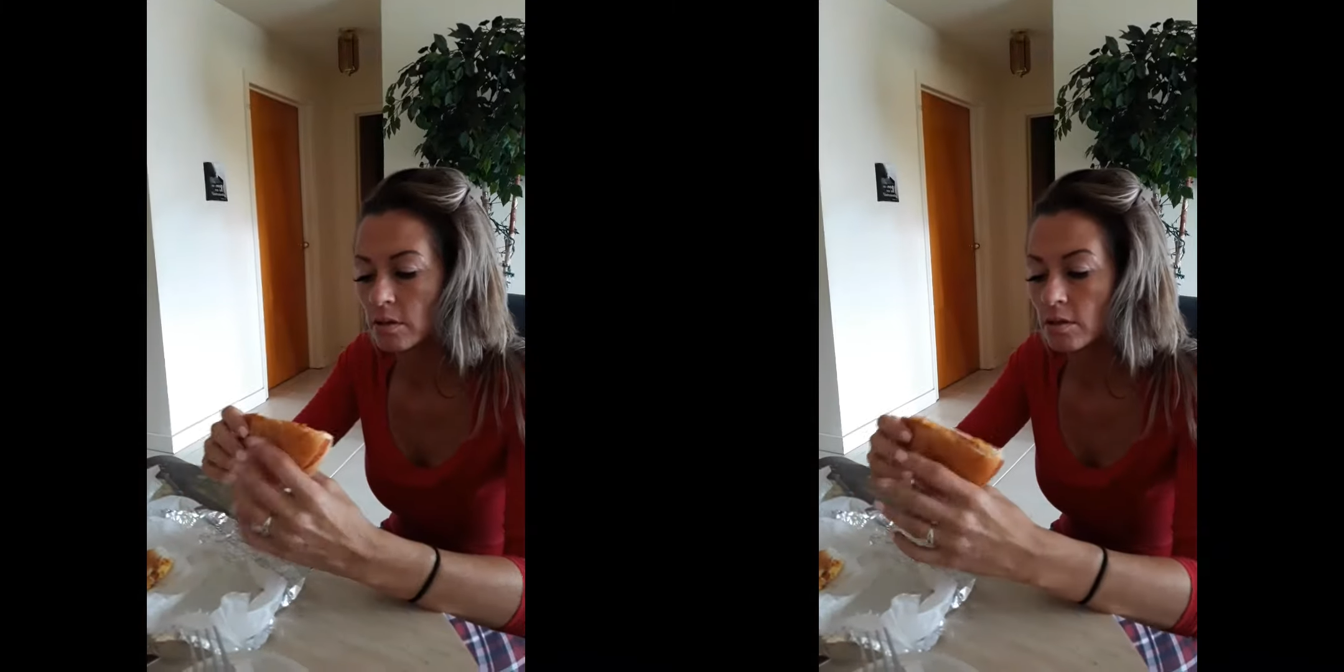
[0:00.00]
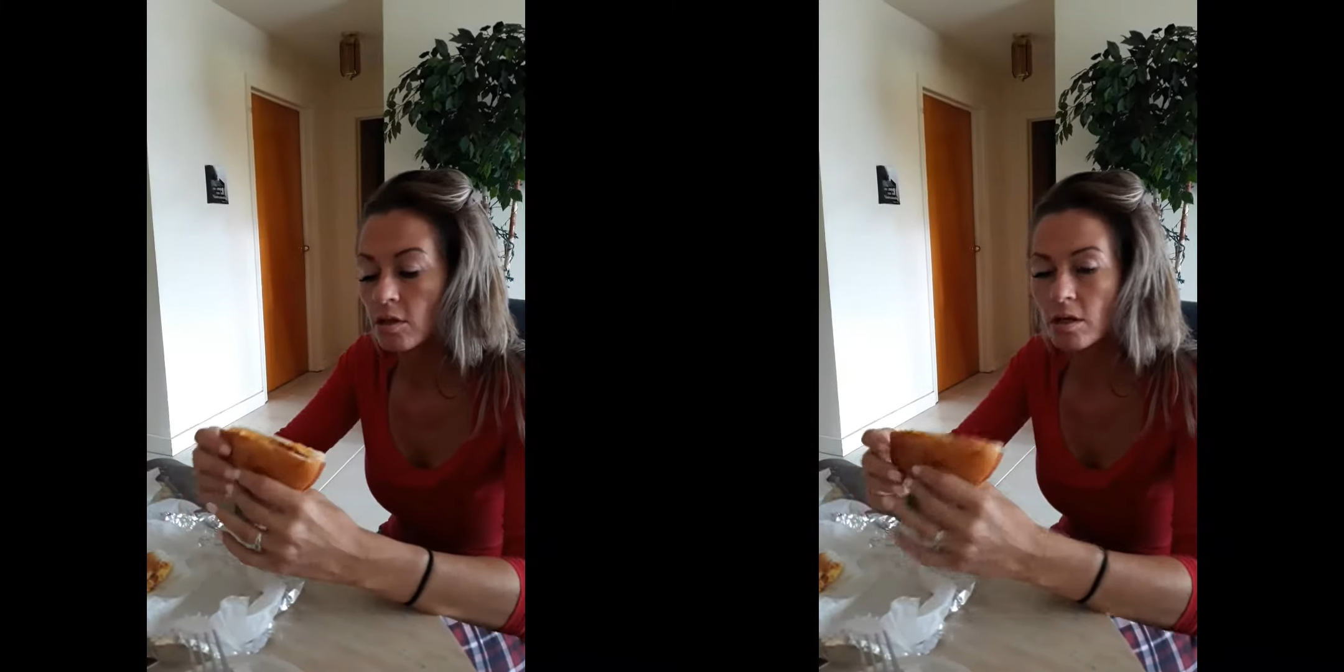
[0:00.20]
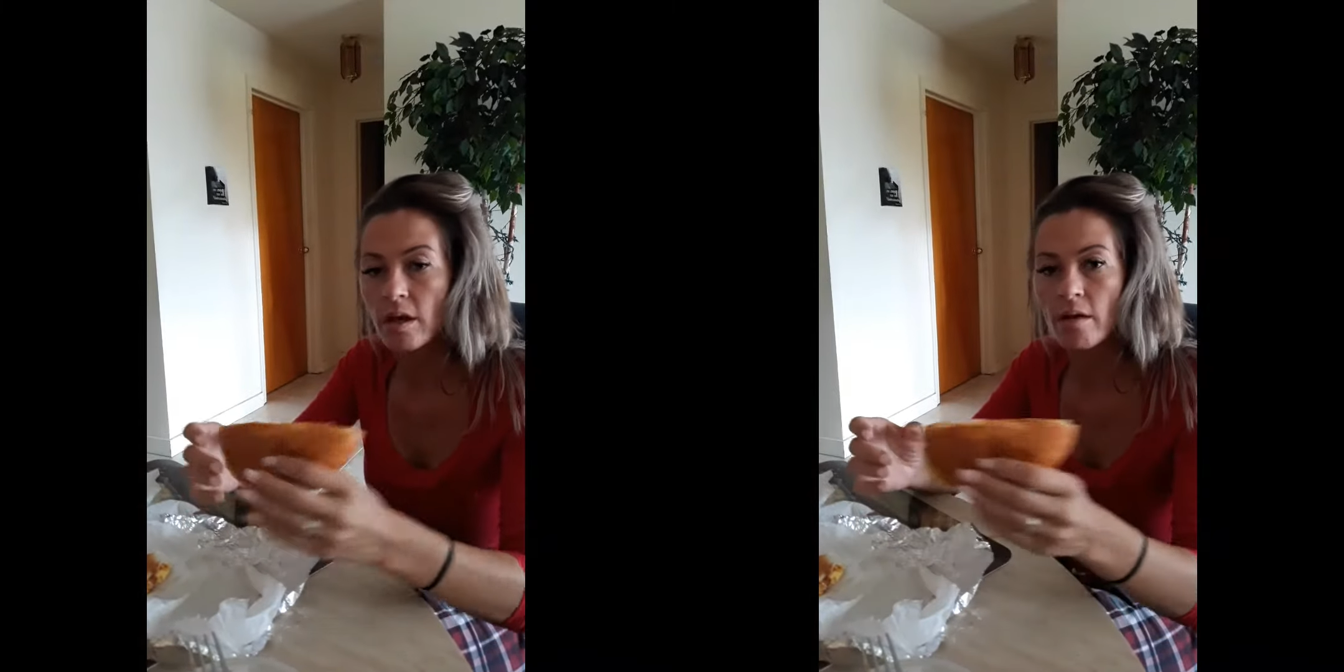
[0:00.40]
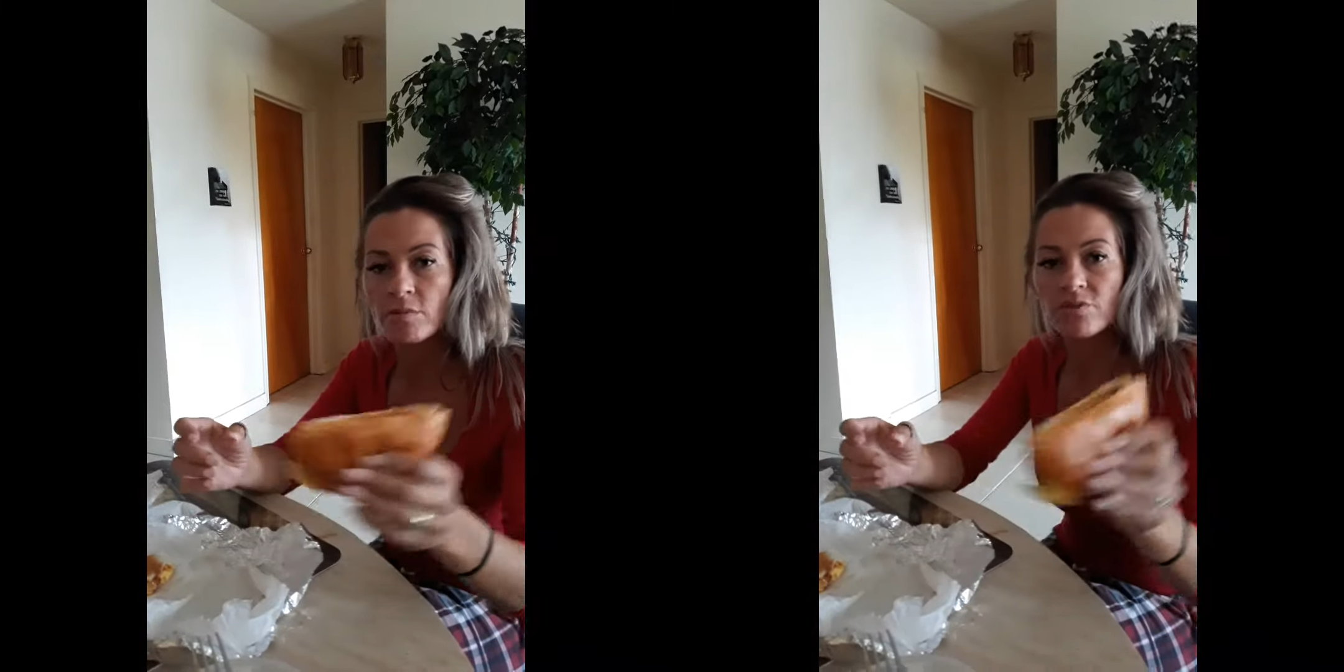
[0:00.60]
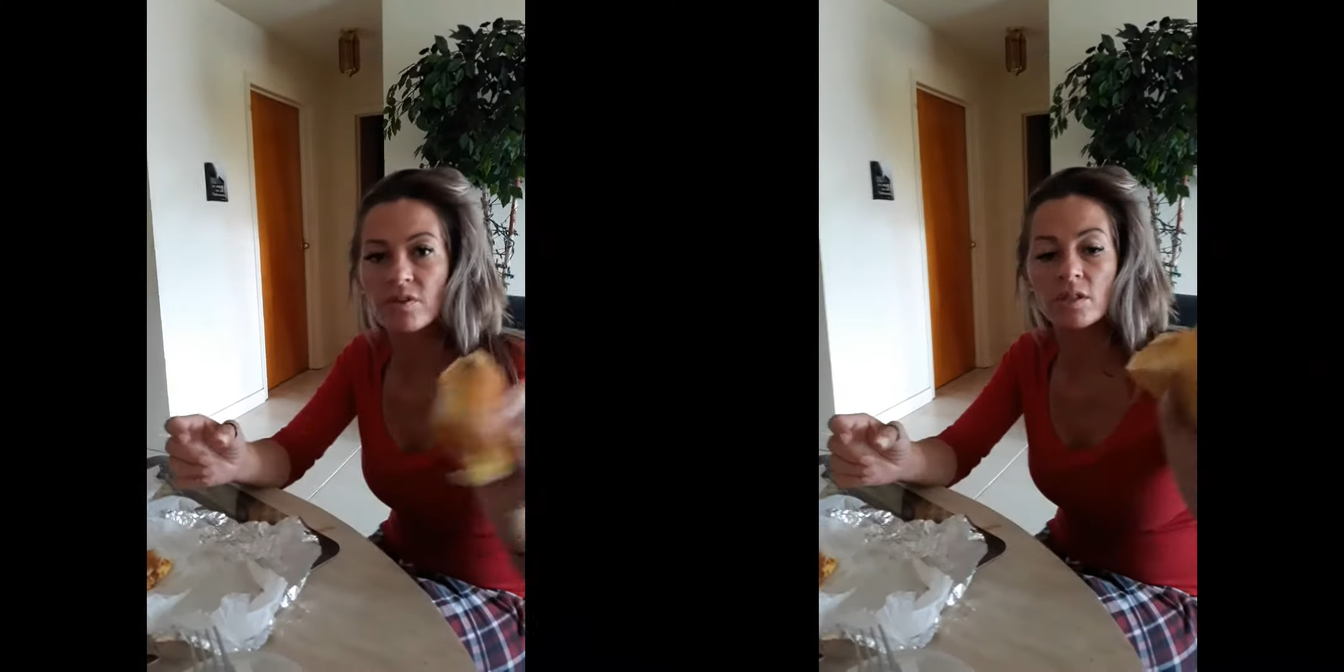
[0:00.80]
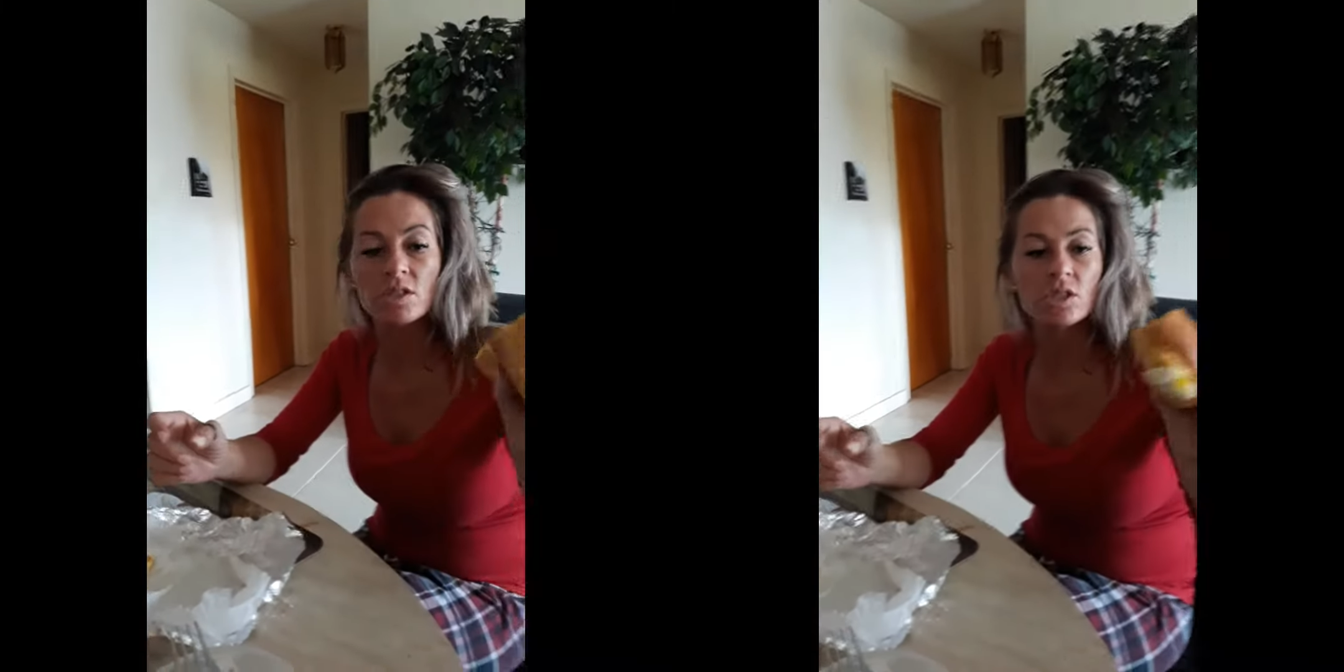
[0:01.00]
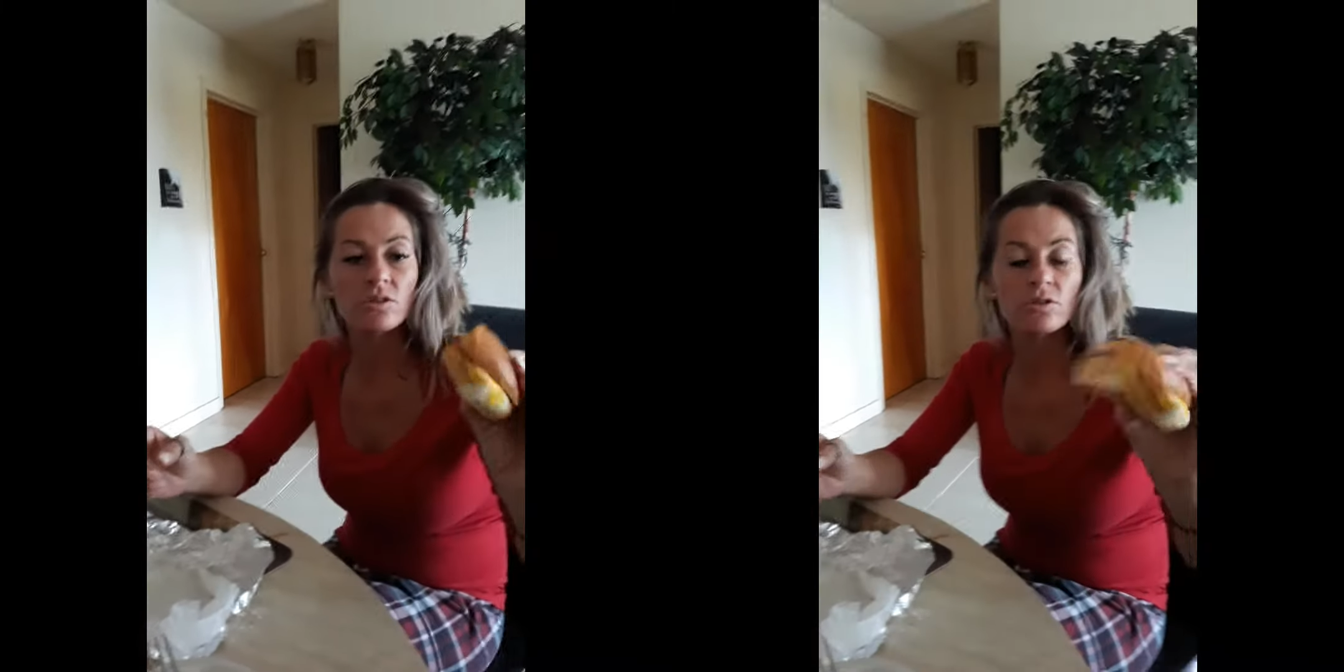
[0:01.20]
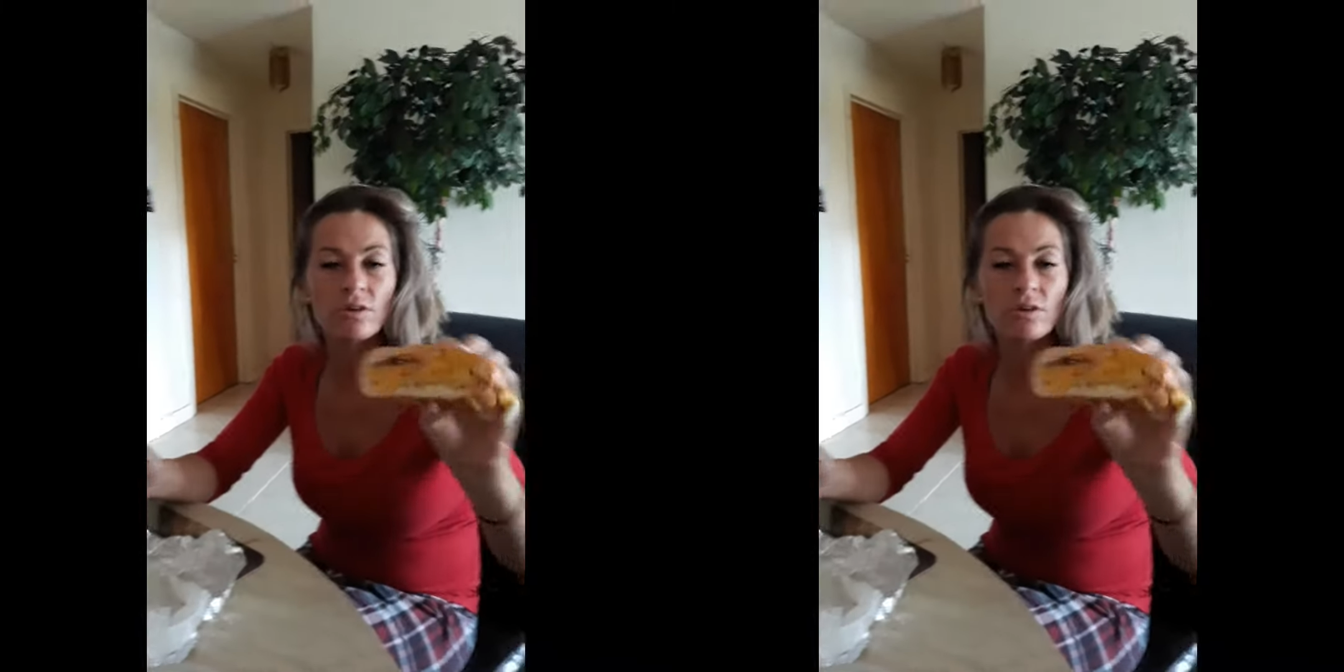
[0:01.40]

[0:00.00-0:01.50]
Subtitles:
Look, how much fucking cheese do you